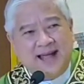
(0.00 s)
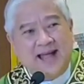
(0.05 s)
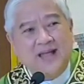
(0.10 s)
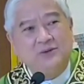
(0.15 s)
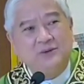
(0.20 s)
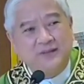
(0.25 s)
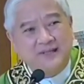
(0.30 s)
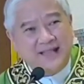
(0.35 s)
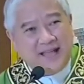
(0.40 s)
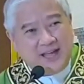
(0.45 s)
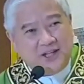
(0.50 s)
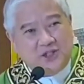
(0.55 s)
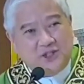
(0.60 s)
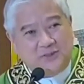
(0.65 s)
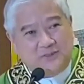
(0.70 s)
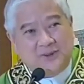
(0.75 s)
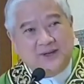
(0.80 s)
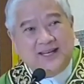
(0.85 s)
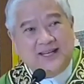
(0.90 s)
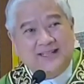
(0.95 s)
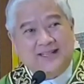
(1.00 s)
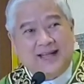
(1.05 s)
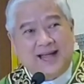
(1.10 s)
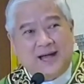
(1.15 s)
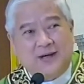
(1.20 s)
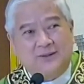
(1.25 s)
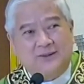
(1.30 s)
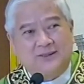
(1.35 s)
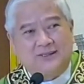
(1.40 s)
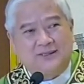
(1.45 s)
I would like to point
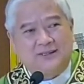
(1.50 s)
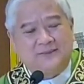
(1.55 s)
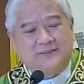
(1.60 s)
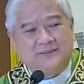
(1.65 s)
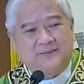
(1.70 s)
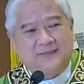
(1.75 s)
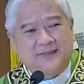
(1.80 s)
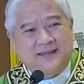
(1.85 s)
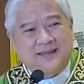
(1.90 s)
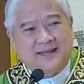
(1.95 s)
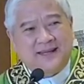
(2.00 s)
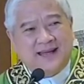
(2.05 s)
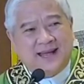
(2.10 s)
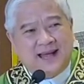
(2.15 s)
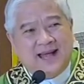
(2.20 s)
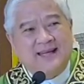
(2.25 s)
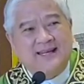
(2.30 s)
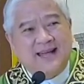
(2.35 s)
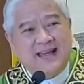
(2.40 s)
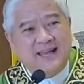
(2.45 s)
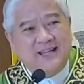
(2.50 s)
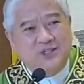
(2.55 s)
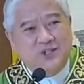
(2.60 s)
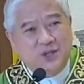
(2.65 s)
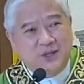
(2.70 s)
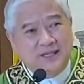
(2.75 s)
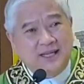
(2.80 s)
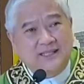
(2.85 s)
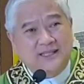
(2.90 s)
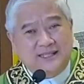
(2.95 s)
out an
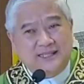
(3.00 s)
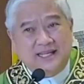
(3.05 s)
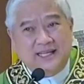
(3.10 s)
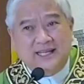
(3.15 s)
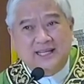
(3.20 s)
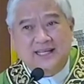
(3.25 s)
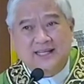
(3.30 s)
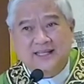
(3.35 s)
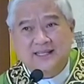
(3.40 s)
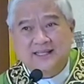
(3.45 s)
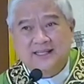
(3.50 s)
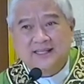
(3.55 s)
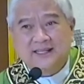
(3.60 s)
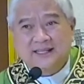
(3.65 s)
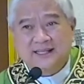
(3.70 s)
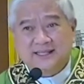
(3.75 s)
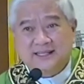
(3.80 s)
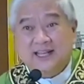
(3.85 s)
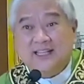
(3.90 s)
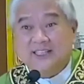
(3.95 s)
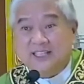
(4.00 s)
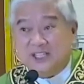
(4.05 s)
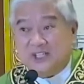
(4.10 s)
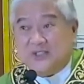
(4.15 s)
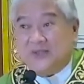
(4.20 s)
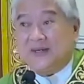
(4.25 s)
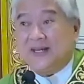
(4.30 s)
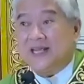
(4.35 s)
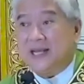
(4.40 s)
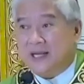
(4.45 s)
idolatry that
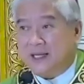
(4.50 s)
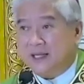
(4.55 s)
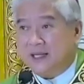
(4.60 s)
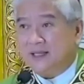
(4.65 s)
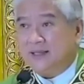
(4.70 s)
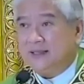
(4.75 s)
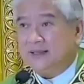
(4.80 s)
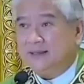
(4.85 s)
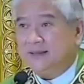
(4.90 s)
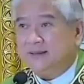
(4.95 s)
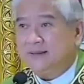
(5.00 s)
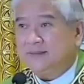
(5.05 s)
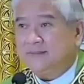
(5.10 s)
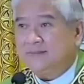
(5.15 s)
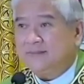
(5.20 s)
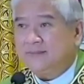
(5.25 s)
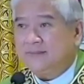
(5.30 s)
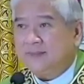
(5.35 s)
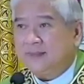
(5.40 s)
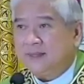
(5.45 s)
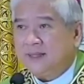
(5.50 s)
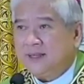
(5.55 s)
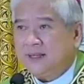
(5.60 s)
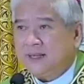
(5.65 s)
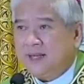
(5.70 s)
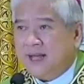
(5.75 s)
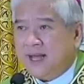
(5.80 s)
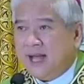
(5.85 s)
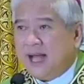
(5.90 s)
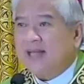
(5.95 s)
is real,
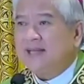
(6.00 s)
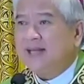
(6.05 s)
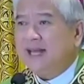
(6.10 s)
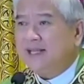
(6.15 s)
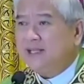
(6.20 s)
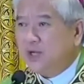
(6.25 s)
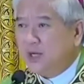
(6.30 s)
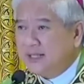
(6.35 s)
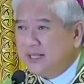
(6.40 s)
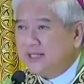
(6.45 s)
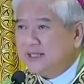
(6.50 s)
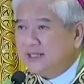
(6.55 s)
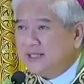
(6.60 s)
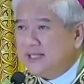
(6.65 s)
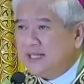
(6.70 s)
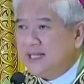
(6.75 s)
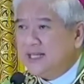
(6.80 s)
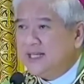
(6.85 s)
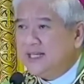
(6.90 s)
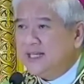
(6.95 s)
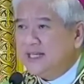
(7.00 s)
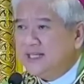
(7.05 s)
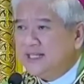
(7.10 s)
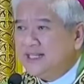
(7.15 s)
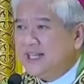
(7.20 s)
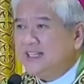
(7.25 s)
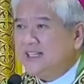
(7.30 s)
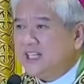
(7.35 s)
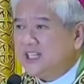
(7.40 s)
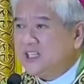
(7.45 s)
an idolatry
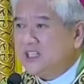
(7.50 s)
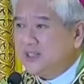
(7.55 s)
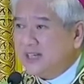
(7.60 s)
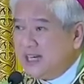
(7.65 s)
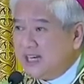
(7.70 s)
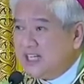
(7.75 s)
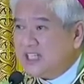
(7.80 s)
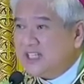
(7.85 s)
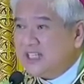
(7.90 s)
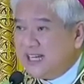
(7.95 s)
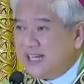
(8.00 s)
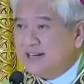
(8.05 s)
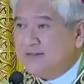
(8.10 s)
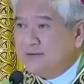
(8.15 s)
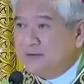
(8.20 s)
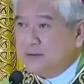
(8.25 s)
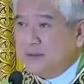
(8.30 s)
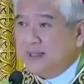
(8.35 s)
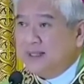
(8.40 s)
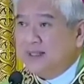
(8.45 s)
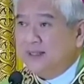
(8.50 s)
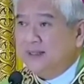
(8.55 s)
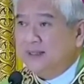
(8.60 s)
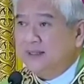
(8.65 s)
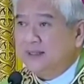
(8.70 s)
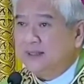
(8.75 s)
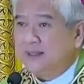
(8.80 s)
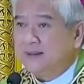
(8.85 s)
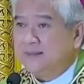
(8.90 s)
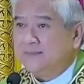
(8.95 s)
that is really sinful.
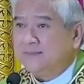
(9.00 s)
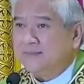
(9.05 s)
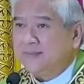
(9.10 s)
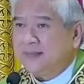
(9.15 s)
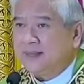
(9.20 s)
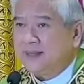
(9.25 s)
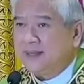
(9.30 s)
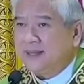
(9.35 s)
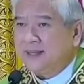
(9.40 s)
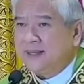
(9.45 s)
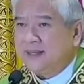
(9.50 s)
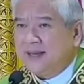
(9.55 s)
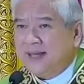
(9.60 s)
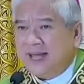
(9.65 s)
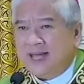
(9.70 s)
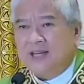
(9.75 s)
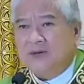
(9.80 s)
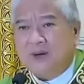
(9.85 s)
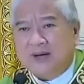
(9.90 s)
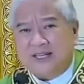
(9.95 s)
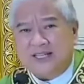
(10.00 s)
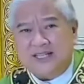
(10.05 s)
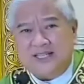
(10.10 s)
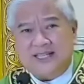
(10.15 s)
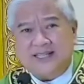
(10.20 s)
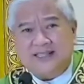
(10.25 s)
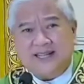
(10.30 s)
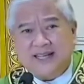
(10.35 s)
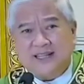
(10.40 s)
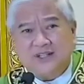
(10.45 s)
And what is
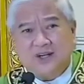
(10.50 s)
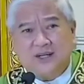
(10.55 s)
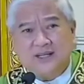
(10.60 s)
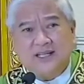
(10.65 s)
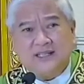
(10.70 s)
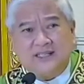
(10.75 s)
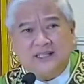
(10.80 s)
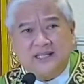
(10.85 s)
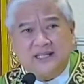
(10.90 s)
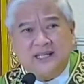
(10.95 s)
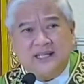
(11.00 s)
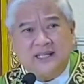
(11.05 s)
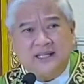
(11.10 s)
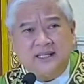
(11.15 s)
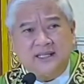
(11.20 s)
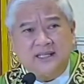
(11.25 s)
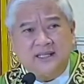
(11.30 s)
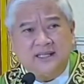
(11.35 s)
that idolatry?